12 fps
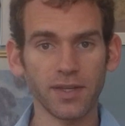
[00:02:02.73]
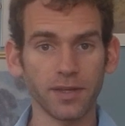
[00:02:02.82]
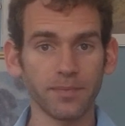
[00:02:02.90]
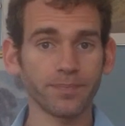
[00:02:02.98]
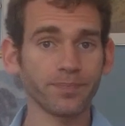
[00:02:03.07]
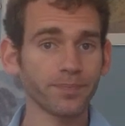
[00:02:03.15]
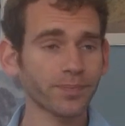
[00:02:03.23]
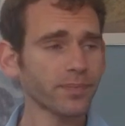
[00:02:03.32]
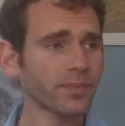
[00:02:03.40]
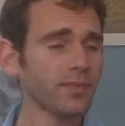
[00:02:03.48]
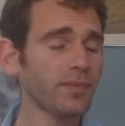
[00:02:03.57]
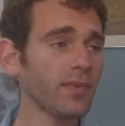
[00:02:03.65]
it.
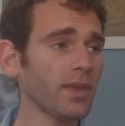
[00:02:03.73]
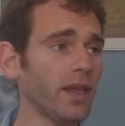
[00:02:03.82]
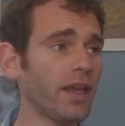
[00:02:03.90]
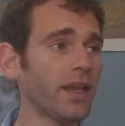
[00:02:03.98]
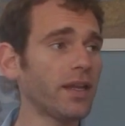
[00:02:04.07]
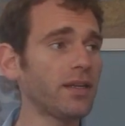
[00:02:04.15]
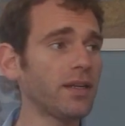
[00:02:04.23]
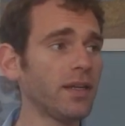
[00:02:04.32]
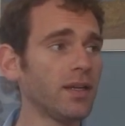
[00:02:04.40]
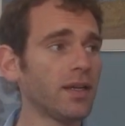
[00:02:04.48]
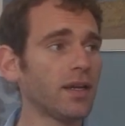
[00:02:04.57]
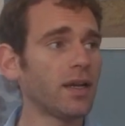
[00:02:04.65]
And
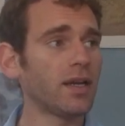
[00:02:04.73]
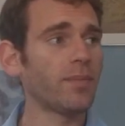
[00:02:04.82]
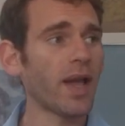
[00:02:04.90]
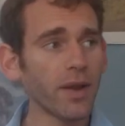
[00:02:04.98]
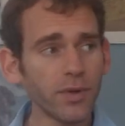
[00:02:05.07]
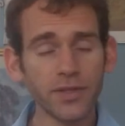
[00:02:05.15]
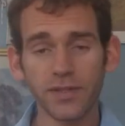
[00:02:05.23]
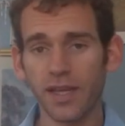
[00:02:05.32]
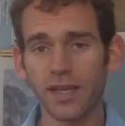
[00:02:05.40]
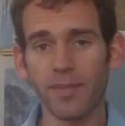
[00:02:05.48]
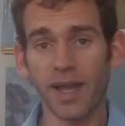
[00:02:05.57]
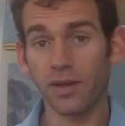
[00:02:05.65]
I would
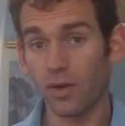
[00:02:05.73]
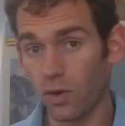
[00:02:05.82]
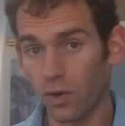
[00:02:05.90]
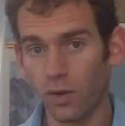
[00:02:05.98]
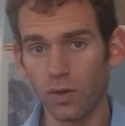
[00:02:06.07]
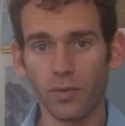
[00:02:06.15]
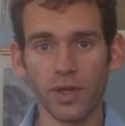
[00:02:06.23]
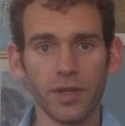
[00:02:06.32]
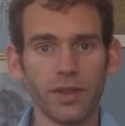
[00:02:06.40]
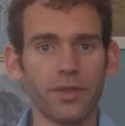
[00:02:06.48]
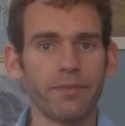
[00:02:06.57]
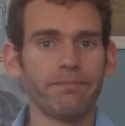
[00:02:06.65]
say my goal
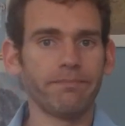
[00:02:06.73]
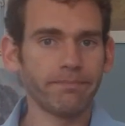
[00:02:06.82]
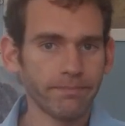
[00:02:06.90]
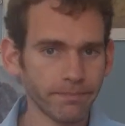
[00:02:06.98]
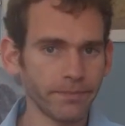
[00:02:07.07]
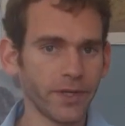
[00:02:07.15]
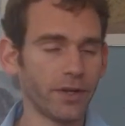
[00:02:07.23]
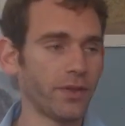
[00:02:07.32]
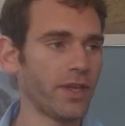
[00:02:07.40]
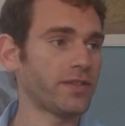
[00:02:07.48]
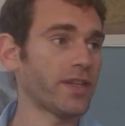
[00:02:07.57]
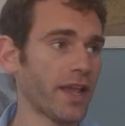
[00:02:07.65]
with
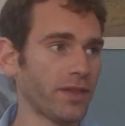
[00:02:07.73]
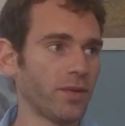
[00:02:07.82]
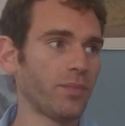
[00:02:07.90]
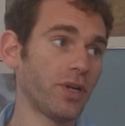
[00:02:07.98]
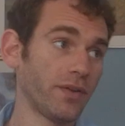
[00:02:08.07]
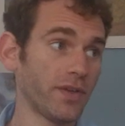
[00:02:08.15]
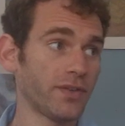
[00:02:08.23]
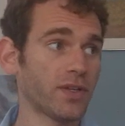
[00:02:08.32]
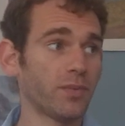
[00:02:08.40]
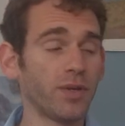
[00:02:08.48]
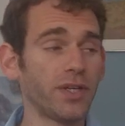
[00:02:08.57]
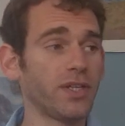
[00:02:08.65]
this and the previous
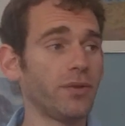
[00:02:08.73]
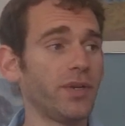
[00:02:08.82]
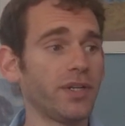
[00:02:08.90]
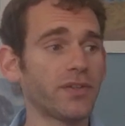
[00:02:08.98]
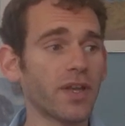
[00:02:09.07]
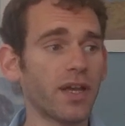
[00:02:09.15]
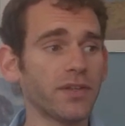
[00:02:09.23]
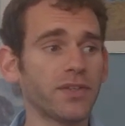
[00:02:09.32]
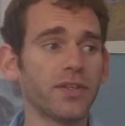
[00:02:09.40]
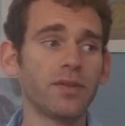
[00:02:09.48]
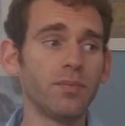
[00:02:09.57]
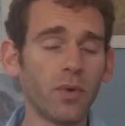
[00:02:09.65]
caprice that we discussed,
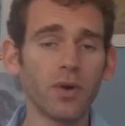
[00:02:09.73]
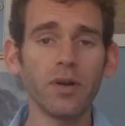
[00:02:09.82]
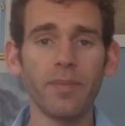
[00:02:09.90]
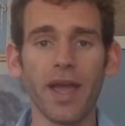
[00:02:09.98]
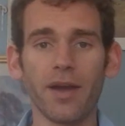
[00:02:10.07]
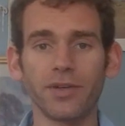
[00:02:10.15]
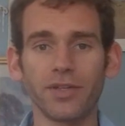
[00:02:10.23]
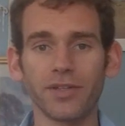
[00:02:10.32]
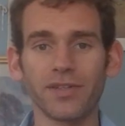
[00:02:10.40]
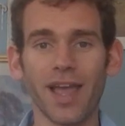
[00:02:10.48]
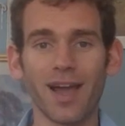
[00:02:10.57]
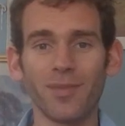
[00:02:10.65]
it's more about
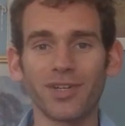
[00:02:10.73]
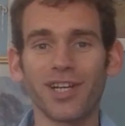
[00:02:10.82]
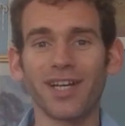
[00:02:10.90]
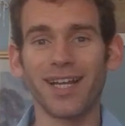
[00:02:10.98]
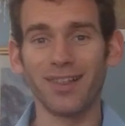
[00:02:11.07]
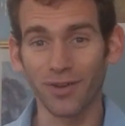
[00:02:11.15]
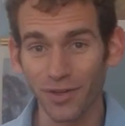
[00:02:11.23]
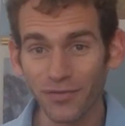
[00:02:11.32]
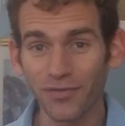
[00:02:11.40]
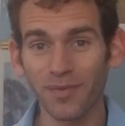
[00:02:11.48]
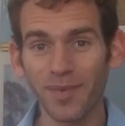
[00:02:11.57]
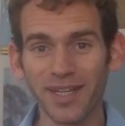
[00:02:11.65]
just how much can I learn
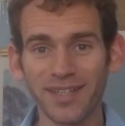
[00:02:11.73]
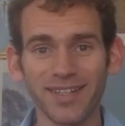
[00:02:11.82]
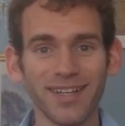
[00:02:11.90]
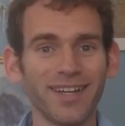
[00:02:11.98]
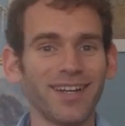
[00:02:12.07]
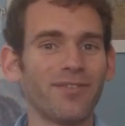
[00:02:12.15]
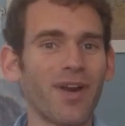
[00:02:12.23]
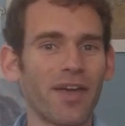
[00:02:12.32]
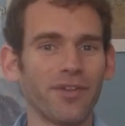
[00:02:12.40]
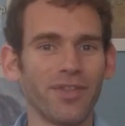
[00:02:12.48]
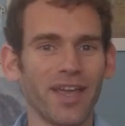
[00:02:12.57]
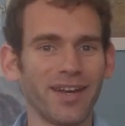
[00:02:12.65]
from it
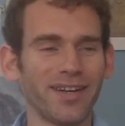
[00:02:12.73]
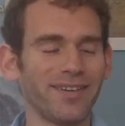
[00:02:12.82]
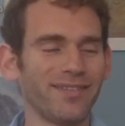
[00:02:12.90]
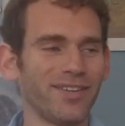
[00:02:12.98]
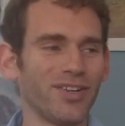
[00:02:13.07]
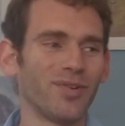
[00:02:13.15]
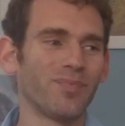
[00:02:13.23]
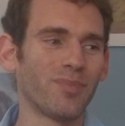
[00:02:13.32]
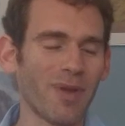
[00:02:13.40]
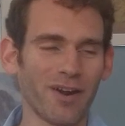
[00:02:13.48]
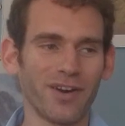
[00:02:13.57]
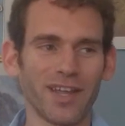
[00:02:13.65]
rather than
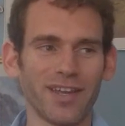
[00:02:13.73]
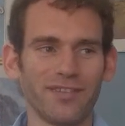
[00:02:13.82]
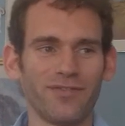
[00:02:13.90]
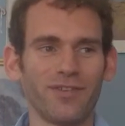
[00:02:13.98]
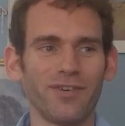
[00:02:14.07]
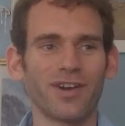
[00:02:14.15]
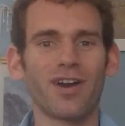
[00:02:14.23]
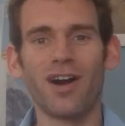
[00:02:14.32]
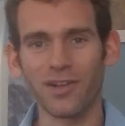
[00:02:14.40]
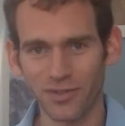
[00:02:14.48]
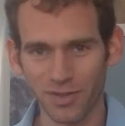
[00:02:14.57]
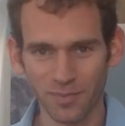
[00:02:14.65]
preparing it for
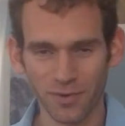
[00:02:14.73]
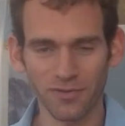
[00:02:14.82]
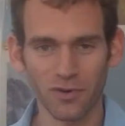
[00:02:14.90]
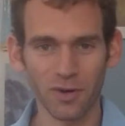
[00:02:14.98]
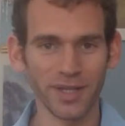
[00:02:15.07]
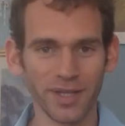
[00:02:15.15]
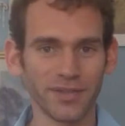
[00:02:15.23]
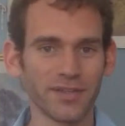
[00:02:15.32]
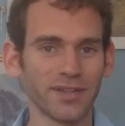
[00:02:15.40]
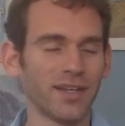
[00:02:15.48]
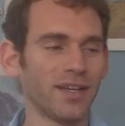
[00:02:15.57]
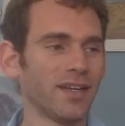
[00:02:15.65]
concert
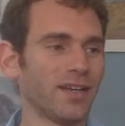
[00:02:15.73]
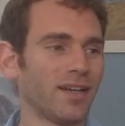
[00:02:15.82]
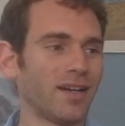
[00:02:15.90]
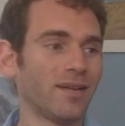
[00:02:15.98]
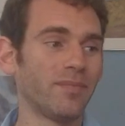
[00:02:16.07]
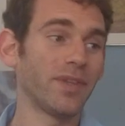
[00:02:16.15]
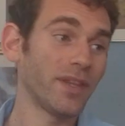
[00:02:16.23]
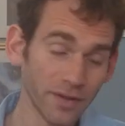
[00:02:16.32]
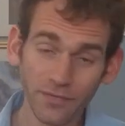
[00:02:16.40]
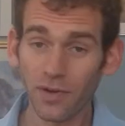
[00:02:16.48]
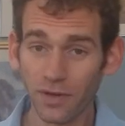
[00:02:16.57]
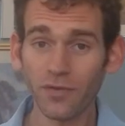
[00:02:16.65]
performance. And then
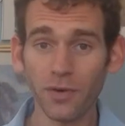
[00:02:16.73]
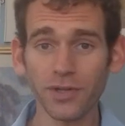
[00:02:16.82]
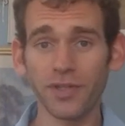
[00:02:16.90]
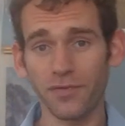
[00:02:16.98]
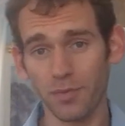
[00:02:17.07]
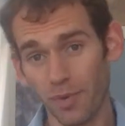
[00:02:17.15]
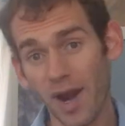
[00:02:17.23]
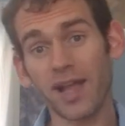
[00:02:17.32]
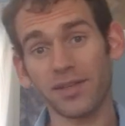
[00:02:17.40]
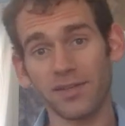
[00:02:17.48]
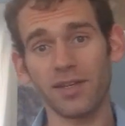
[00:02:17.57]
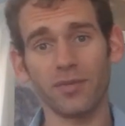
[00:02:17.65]
of course, if you
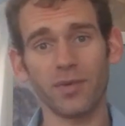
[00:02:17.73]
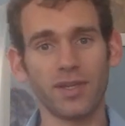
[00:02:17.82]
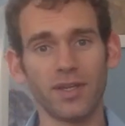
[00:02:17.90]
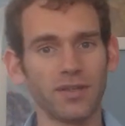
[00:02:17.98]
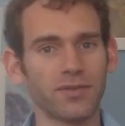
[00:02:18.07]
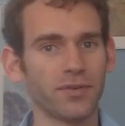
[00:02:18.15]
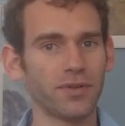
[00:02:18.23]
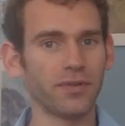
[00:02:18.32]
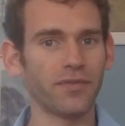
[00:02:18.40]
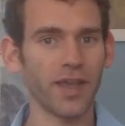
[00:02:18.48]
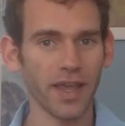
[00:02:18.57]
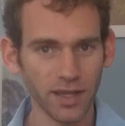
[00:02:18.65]
practice it with these sort
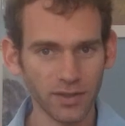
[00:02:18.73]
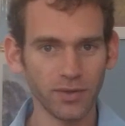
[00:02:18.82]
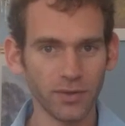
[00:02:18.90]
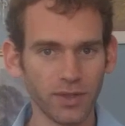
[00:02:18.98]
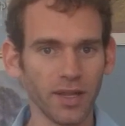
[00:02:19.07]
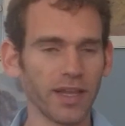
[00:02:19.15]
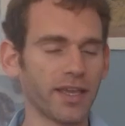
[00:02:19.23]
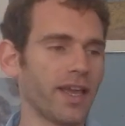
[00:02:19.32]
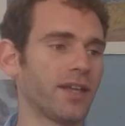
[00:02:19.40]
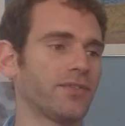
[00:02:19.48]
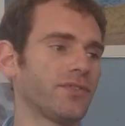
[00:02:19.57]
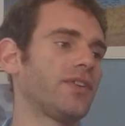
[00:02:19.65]
of etude-like
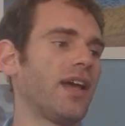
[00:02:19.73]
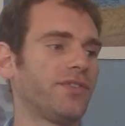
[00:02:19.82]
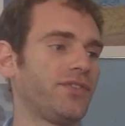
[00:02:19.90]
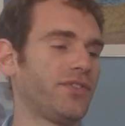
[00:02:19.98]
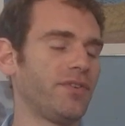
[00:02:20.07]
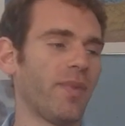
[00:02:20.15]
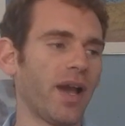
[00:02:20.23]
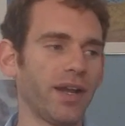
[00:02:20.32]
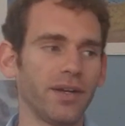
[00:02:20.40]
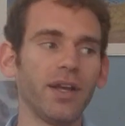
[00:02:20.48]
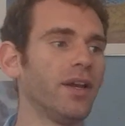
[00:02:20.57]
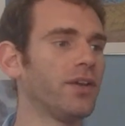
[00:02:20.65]
exercises in
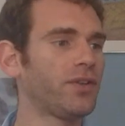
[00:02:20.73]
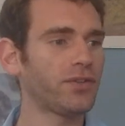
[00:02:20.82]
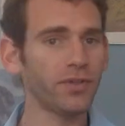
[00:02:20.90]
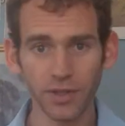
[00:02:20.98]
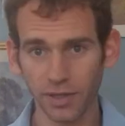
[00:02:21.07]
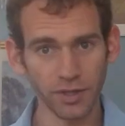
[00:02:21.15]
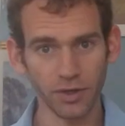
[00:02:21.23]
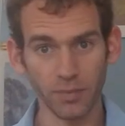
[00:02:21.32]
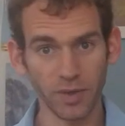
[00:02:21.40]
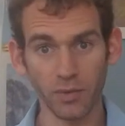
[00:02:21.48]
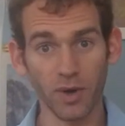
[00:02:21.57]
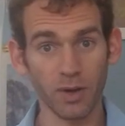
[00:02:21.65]
mind, certainly you'll
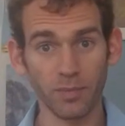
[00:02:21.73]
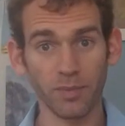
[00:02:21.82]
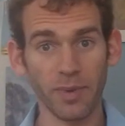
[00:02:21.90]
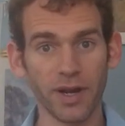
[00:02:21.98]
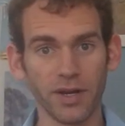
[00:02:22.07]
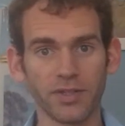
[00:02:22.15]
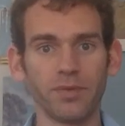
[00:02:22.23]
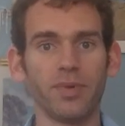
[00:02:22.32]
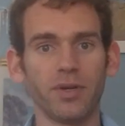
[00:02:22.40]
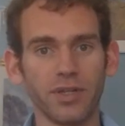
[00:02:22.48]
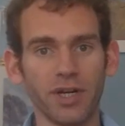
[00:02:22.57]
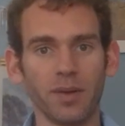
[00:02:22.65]
be well prepared to
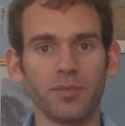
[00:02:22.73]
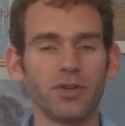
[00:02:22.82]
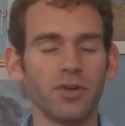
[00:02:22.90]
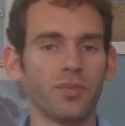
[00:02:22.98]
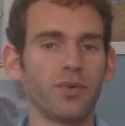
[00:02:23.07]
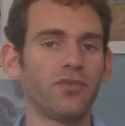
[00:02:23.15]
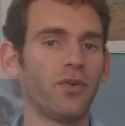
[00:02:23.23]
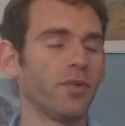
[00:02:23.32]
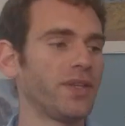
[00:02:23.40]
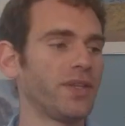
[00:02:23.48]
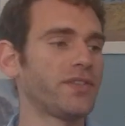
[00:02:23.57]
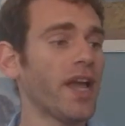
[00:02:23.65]
build it up to a
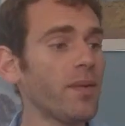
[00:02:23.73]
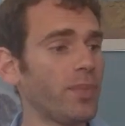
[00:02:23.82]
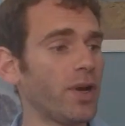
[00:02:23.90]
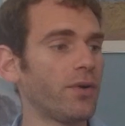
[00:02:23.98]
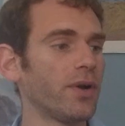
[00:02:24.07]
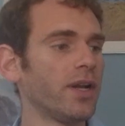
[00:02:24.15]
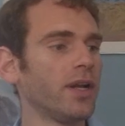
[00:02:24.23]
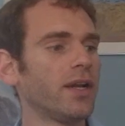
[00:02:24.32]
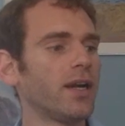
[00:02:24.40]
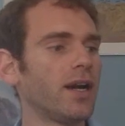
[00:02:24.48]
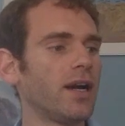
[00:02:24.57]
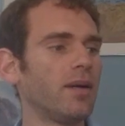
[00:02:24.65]
performance tempo.
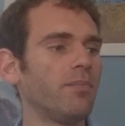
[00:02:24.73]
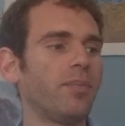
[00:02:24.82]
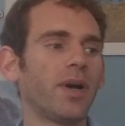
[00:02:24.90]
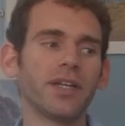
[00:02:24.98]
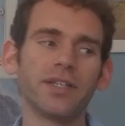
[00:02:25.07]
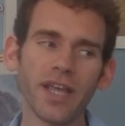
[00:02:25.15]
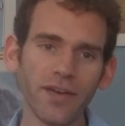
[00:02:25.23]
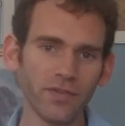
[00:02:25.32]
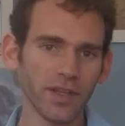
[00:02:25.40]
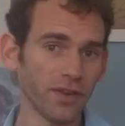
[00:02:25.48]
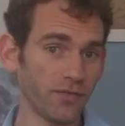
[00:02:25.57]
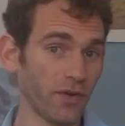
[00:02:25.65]
But
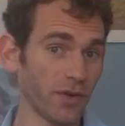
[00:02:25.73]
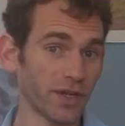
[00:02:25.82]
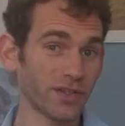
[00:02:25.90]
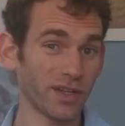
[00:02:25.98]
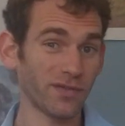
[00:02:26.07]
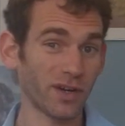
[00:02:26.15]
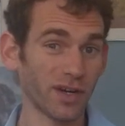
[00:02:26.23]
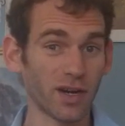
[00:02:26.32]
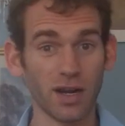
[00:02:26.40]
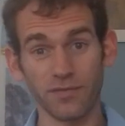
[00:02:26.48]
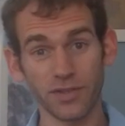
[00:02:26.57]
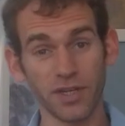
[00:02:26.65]
definitely the focus of our
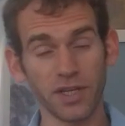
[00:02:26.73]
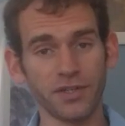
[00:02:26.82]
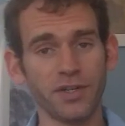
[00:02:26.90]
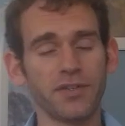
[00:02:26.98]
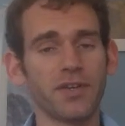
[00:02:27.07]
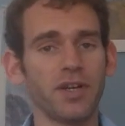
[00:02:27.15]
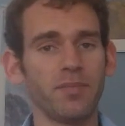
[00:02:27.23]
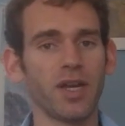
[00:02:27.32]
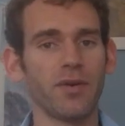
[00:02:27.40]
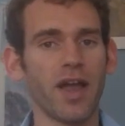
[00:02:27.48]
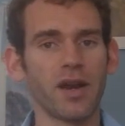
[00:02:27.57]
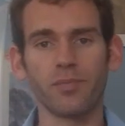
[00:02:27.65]
conversation is going to be
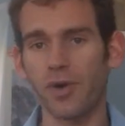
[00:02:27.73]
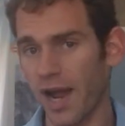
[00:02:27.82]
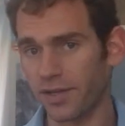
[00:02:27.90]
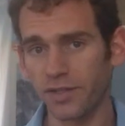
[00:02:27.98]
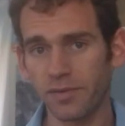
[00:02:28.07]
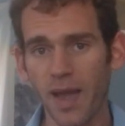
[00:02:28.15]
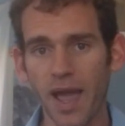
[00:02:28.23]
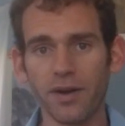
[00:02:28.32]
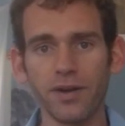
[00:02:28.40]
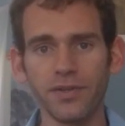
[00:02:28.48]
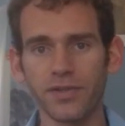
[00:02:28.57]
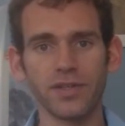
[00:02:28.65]
around practice
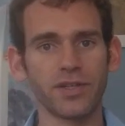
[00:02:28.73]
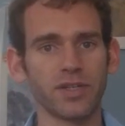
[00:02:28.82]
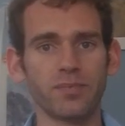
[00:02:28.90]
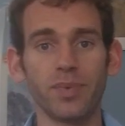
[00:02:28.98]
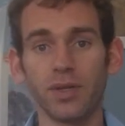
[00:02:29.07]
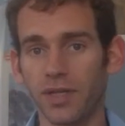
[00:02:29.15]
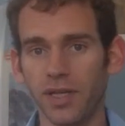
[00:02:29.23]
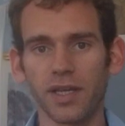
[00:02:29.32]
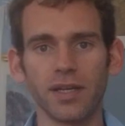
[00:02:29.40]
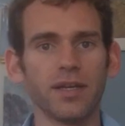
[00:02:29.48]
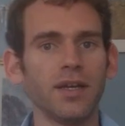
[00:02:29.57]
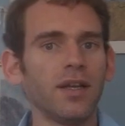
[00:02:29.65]
patterns and just building
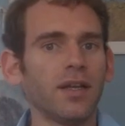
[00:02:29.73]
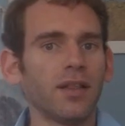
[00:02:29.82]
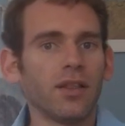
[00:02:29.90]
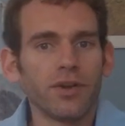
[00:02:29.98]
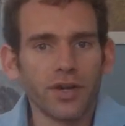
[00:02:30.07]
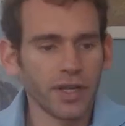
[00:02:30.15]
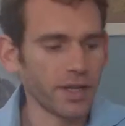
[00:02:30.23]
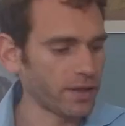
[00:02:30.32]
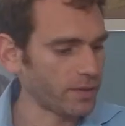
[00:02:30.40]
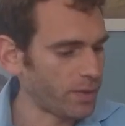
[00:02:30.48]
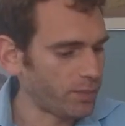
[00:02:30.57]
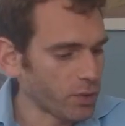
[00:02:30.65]
and
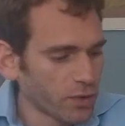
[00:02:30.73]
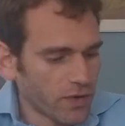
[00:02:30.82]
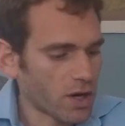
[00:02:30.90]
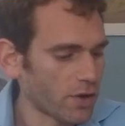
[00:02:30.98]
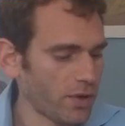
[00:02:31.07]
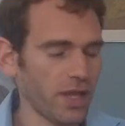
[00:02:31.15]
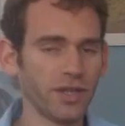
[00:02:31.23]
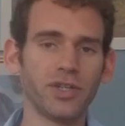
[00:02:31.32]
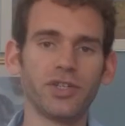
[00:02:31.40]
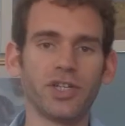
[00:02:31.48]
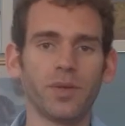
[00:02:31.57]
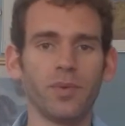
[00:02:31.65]
learning, improving our
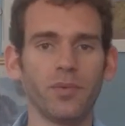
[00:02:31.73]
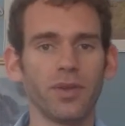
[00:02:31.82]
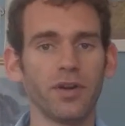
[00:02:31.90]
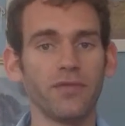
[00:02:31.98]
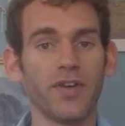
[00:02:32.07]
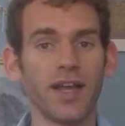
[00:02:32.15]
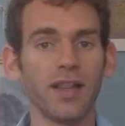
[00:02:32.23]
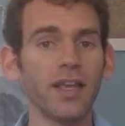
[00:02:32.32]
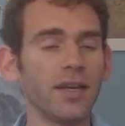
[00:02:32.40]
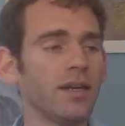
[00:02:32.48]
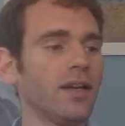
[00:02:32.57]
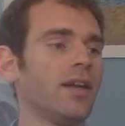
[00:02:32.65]
relationship with our
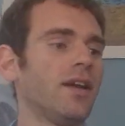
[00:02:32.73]
violin,